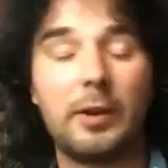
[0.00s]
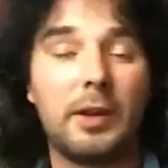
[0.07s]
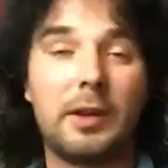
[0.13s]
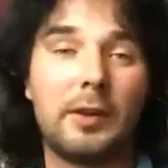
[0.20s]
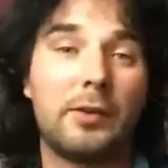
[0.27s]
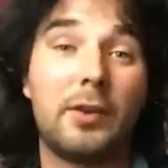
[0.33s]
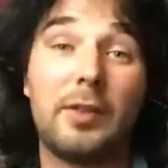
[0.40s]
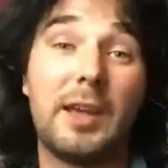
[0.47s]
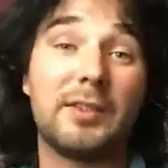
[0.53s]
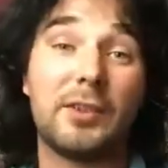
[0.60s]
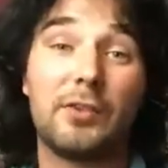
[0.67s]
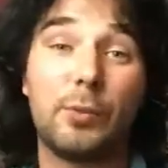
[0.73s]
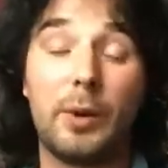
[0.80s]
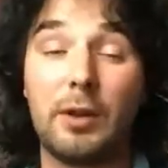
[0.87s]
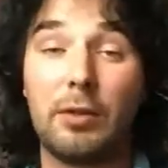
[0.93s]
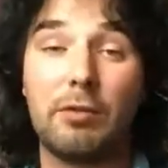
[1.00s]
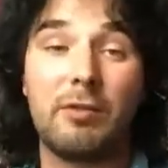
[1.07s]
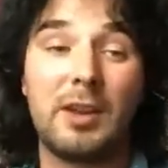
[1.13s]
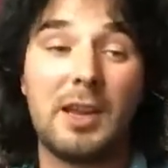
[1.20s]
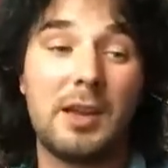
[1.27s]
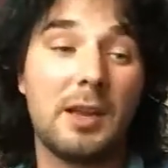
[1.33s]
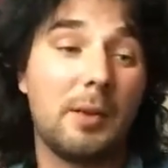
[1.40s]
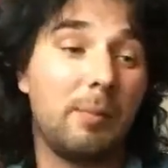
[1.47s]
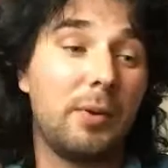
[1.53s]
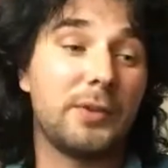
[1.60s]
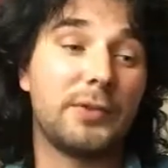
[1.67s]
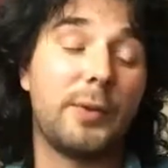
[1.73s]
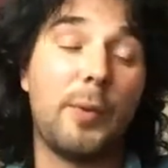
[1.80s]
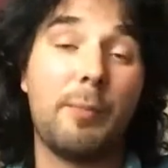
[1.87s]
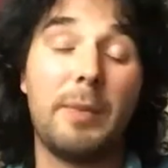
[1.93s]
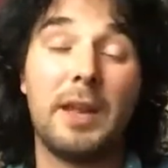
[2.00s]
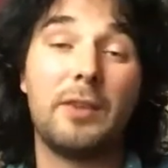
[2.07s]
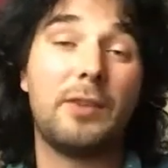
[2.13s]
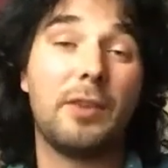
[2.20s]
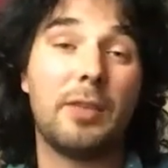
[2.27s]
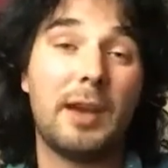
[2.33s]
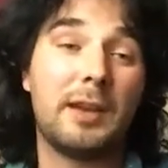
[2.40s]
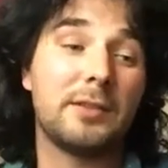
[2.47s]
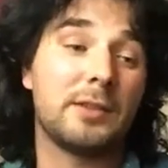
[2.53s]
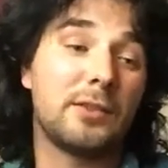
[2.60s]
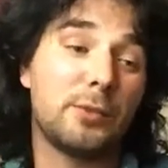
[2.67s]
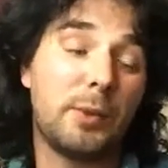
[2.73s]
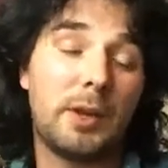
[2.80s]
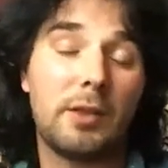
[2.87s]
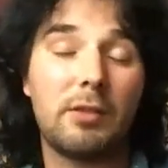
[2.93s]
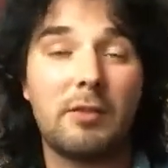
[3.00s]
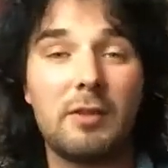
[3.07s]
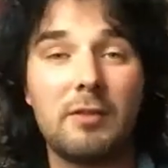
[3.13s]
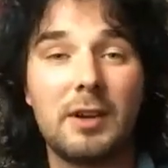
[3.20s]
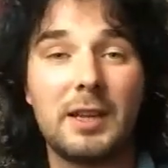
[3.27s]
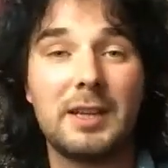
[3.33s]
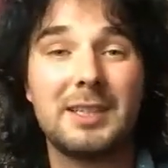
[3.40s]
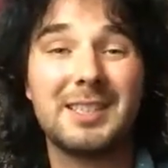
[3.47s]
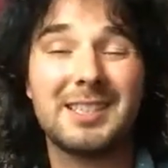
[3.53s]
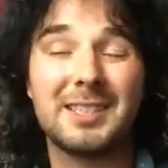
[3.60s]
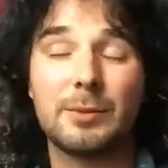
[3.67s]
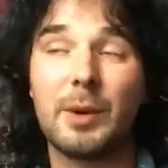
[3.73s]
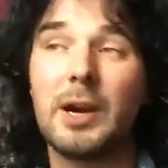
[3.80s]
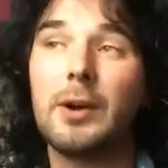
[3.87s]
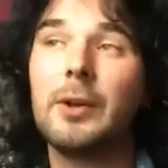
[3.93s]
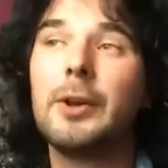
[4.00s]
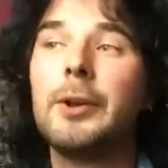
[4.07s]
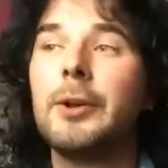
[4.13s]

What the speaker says: 2023, possibly mid 2023 release as well.